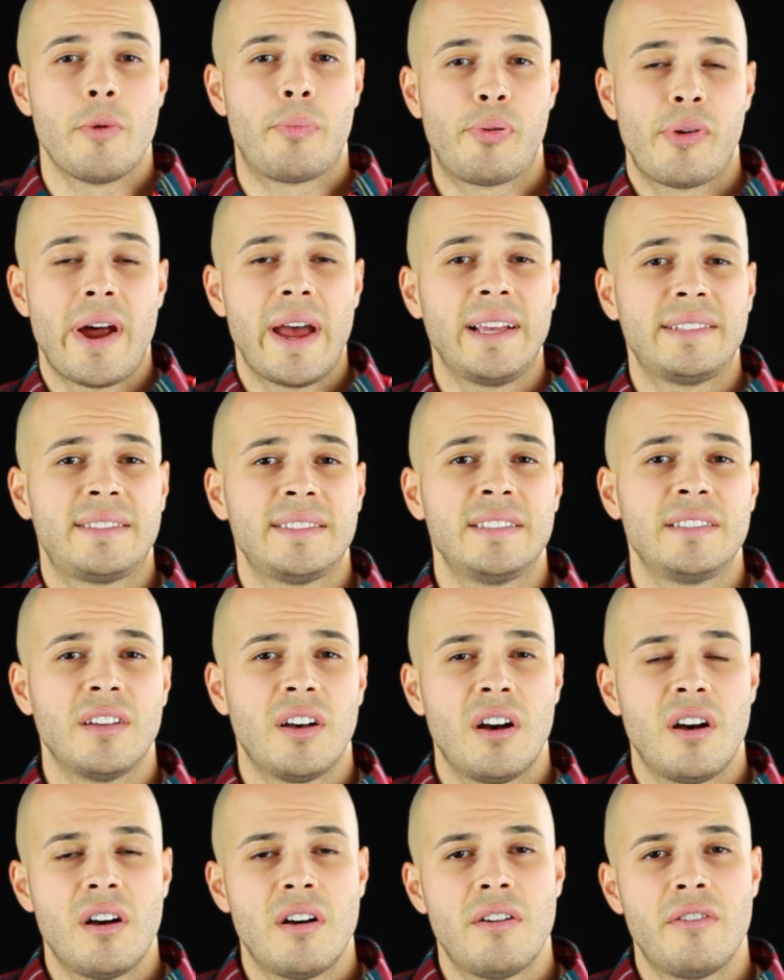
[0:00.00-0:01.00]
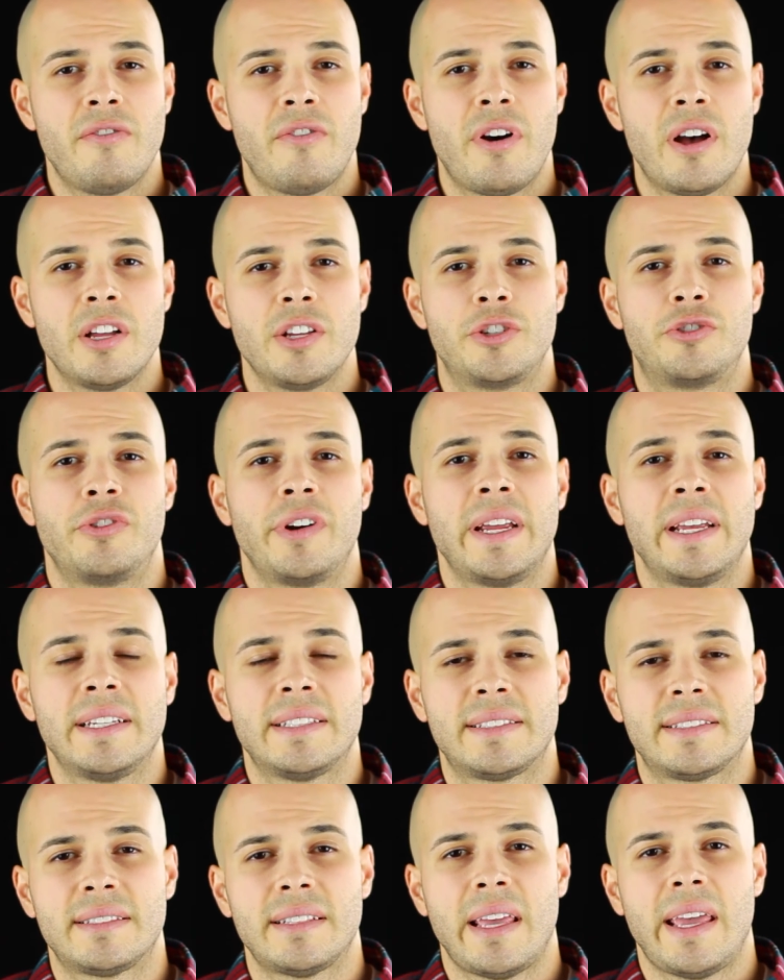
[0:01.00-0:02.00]
The prices of
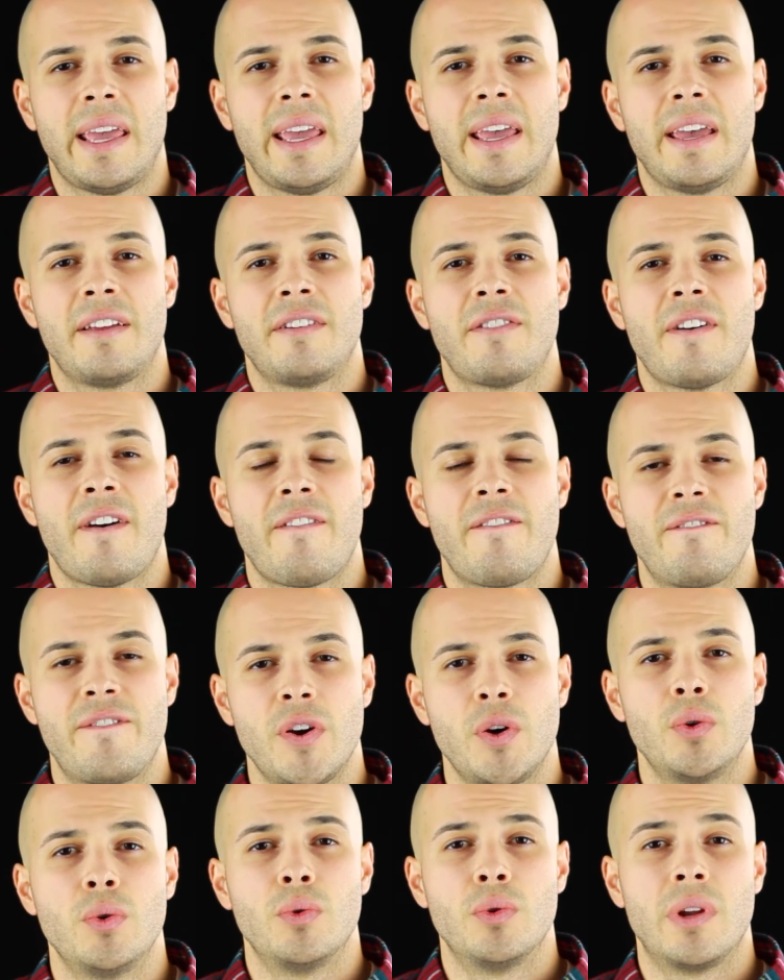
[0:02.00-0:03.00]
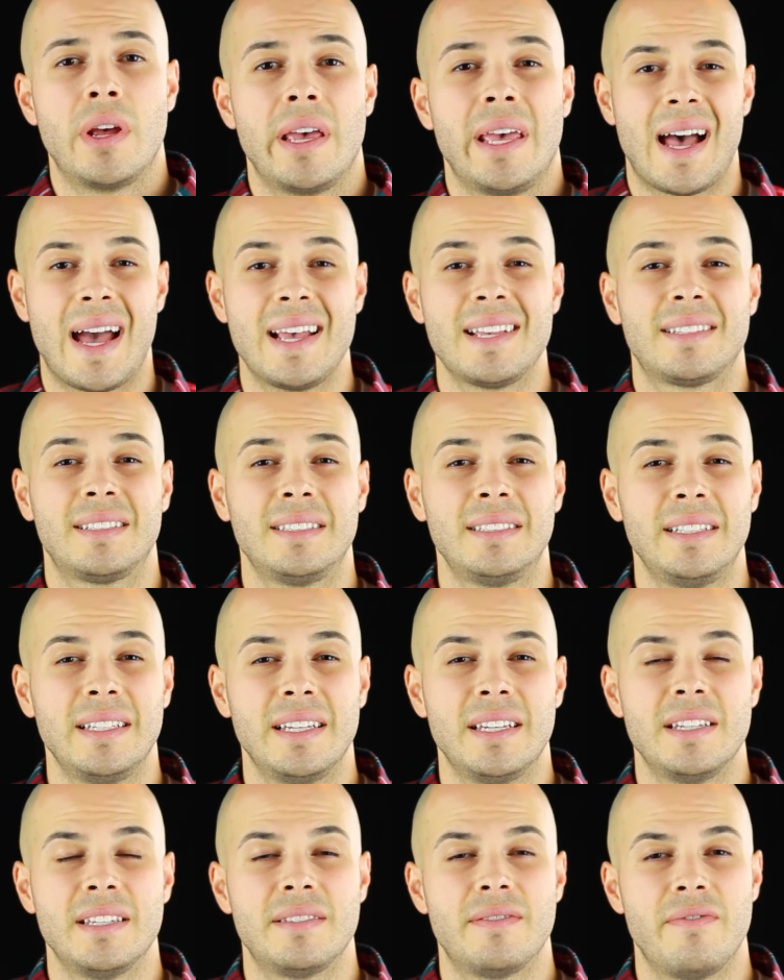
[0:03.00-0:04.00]
drinks and food. Iceland
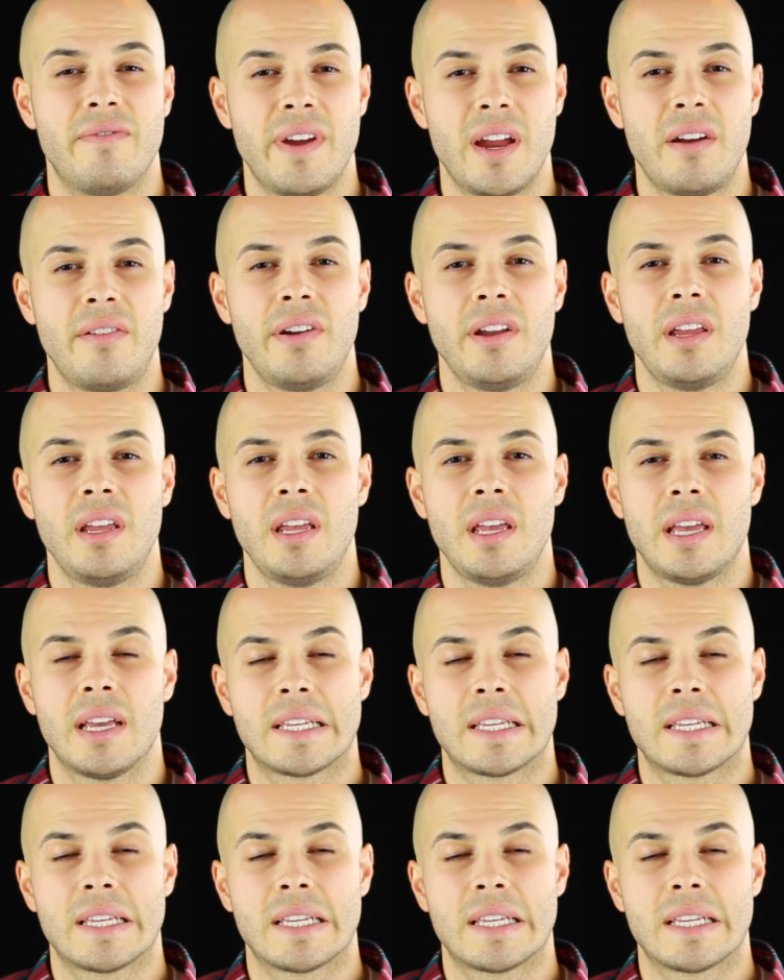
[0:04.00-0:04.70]
is very